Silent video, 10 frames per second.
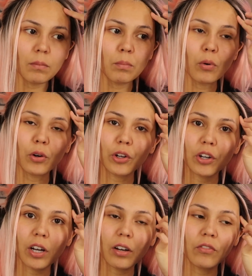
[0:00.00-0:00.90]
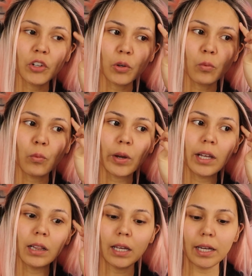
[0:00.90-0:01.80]
border of your
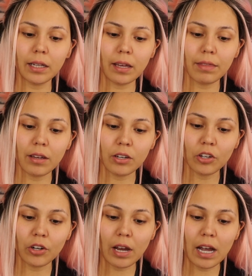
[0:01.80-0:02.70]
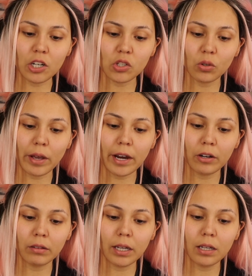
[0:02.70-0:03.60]
wig line and then your actual
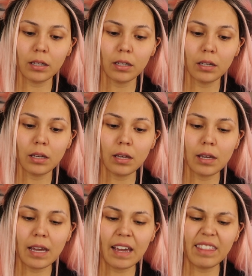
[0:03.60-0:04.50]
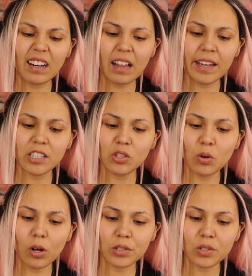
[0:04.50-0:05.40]
hairline. And then I like
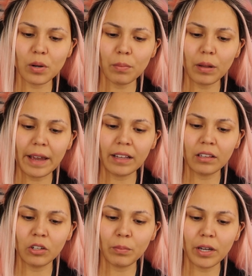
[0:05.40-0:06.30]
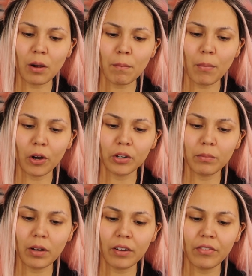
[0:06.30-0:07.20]
to also apply a little bit on
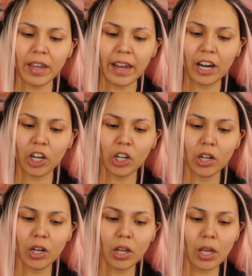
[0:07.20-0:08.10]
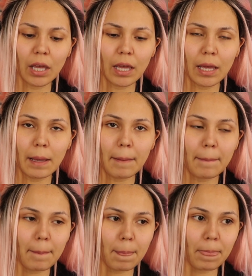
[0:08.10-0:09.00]
bottom of the hair
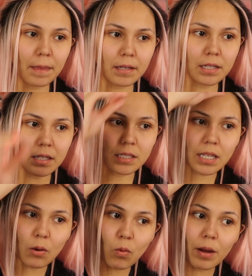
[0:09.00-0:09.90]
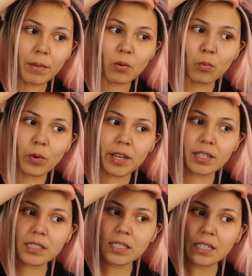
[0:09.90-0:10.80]
because I want my
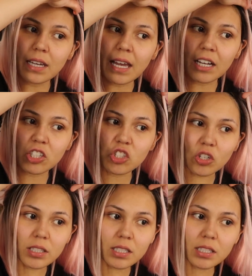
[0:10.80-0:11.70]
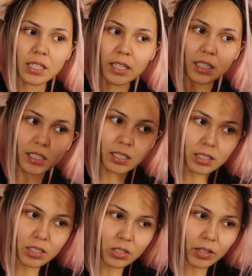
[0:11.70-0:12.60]
wig to extra stick.
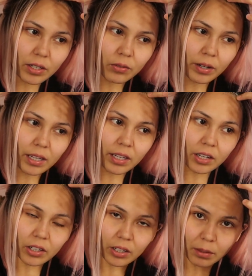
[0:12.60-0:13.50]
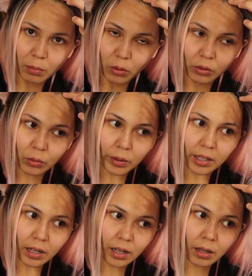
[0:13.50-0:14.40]
So like right here, I pull the
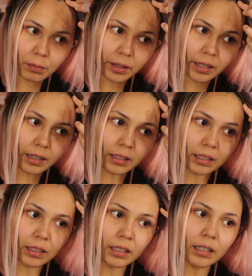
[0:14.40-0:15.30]
wig up and